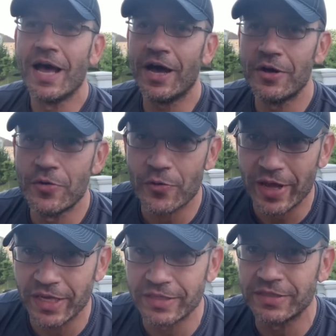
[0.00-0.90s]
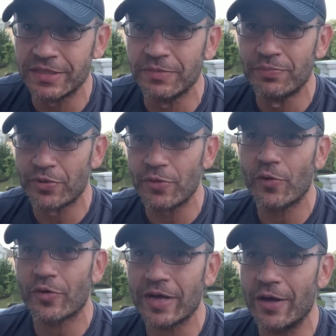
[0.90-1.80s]
a great Stim
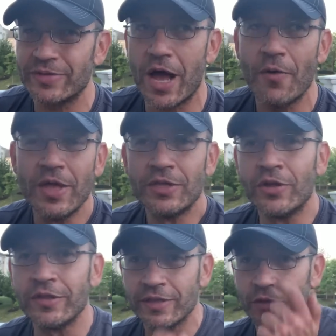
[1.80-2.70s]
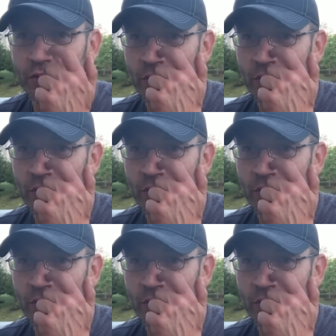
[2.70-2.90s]
pre-workout. Now, the only thing you